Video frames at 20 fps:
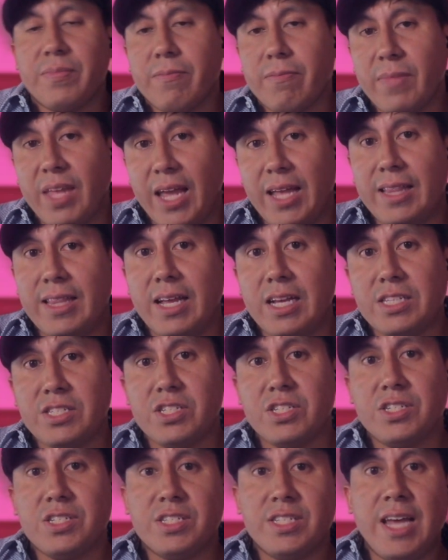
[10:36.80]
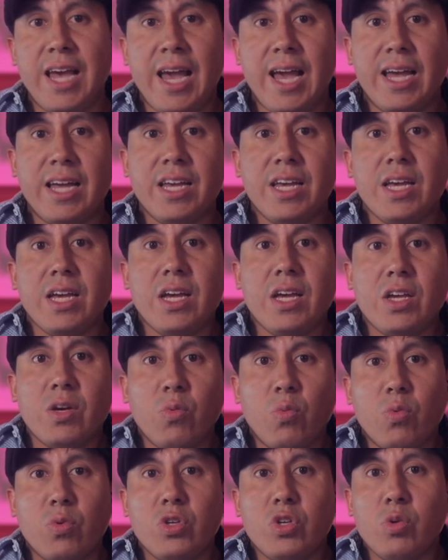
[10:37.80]
And not just that,
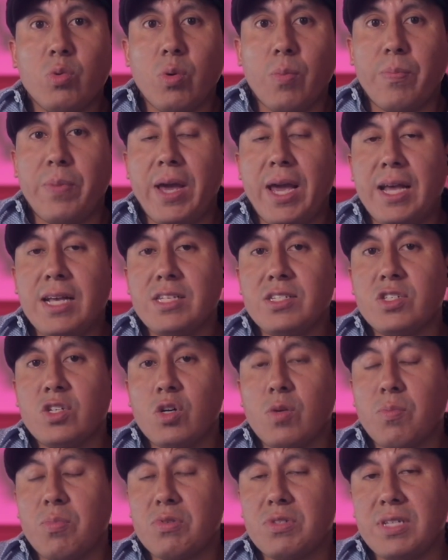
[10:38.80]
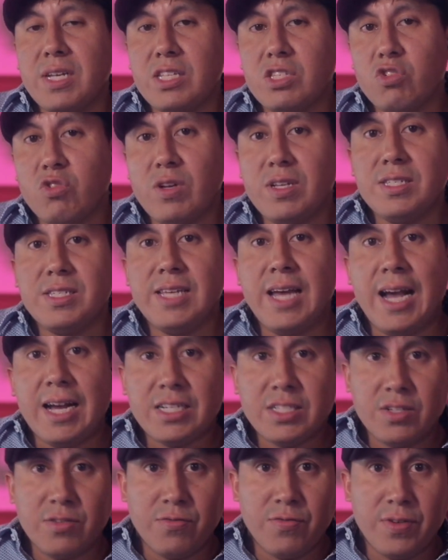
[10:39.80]
you will pay 0%
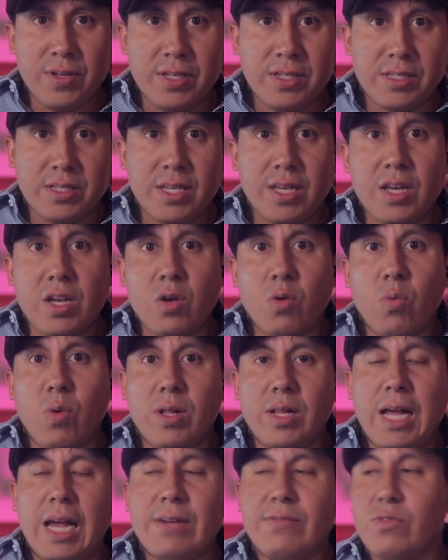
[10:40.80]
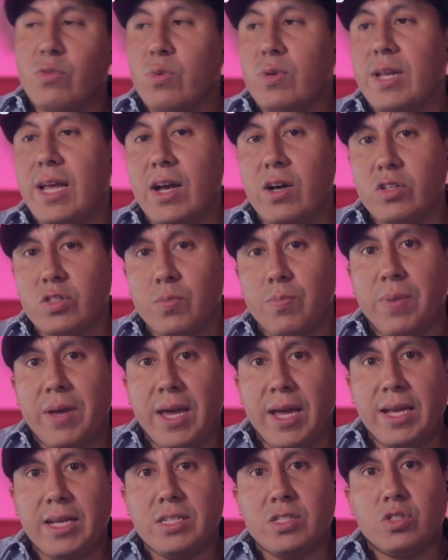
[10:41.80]
transaction fees while everyone else
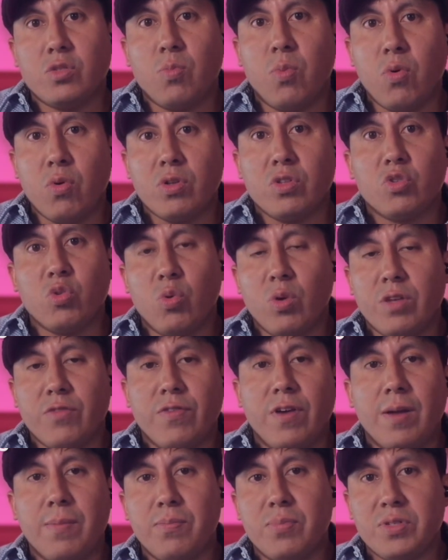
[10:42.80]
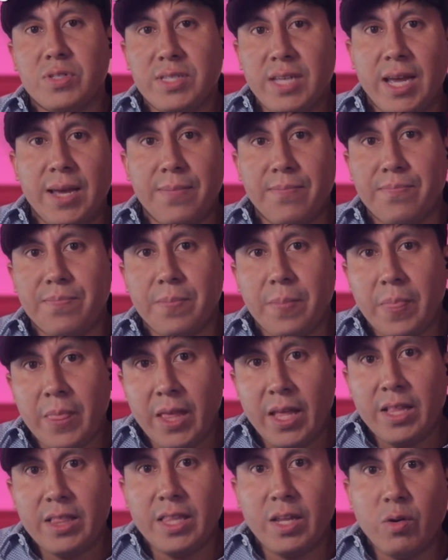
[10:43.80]
pays 0.25%.
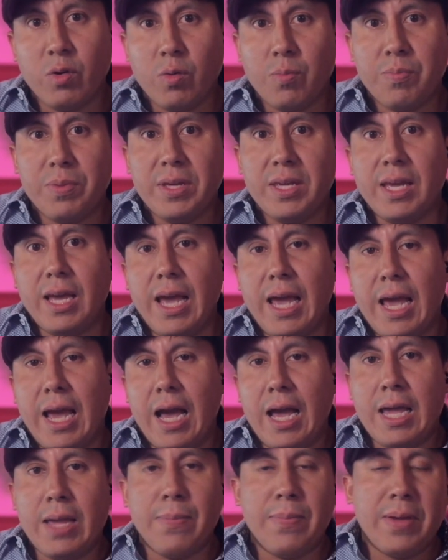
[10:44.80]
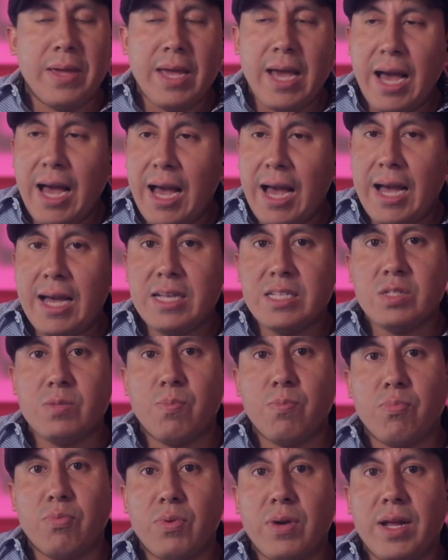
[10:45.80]
There will be APIs,
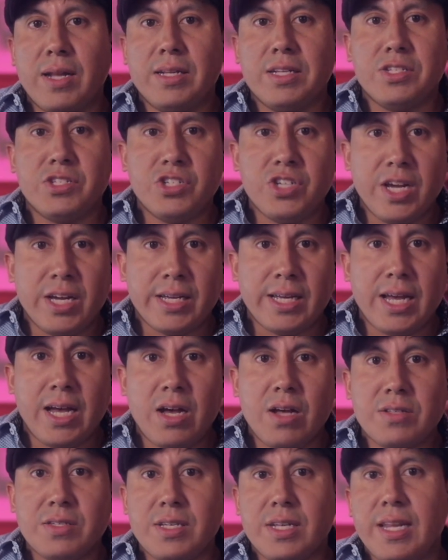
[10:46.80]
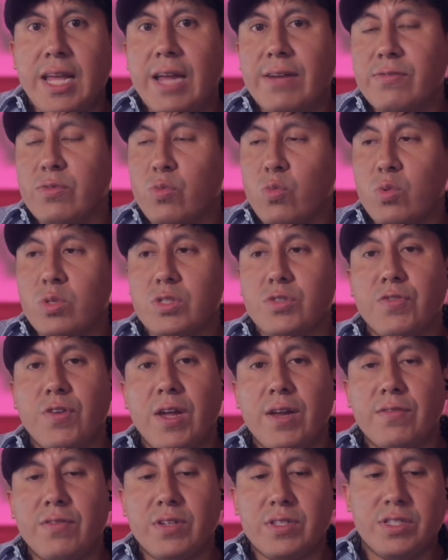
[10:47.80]
branded checkouts, and everyone's
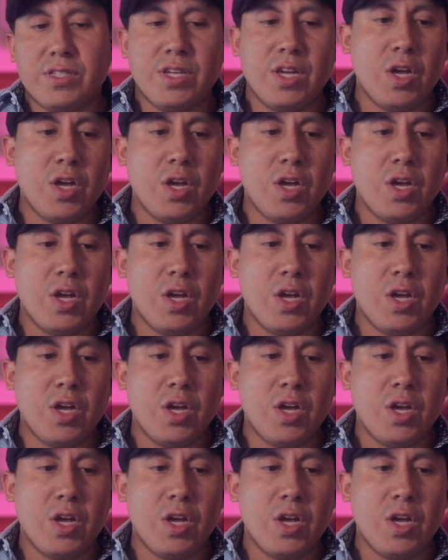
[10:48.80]
favorites,